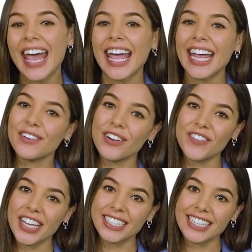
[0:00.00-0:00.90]
He
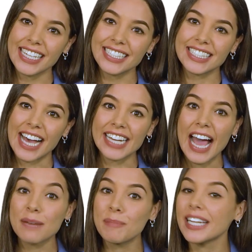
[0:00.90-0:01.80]
revealed his son
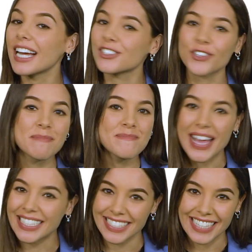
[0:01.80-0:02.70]
had been a
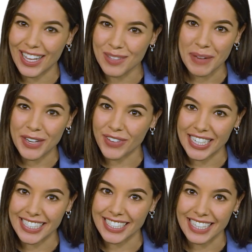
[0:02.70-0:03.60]
tremendous help in
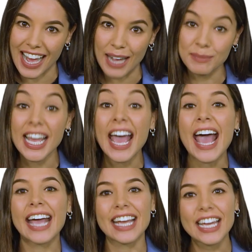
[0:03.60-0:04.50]
recent times
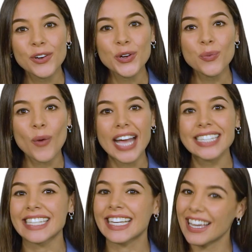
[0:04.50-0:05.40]
and he couldn't wait
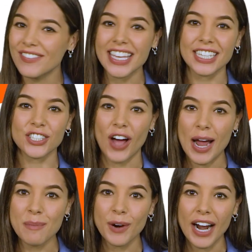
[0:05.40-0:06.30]
to give the
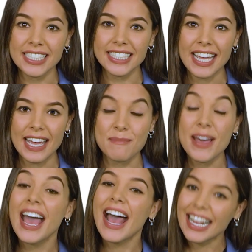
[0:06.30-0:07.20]
entire prize to him
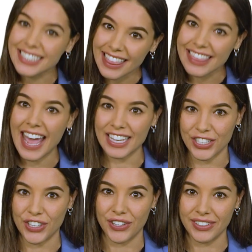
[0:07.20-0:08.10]
as a
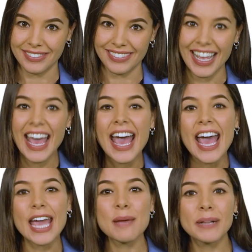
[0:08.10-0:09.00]
thank you.
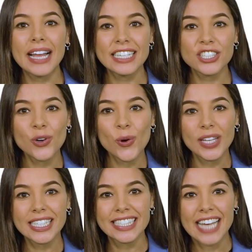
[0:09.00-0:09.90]
He planned to call
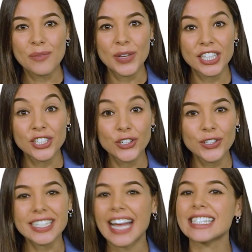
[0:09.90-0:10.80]
his son with the
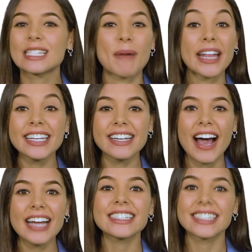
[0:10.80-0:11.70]
news and spend the
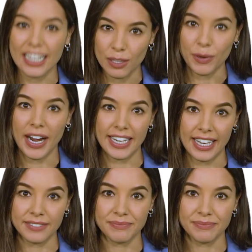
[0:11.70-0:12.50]
night celebrating.